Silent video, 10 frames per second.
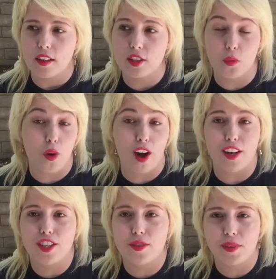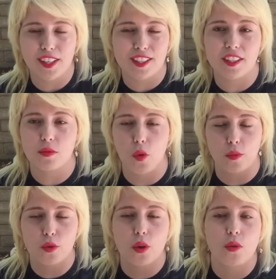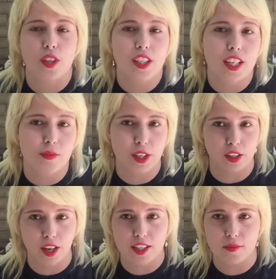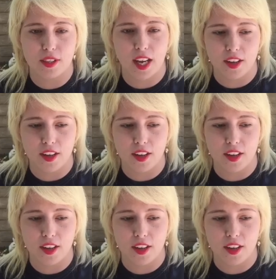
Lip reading: to watch because Warped Tour really does mean a lot to me.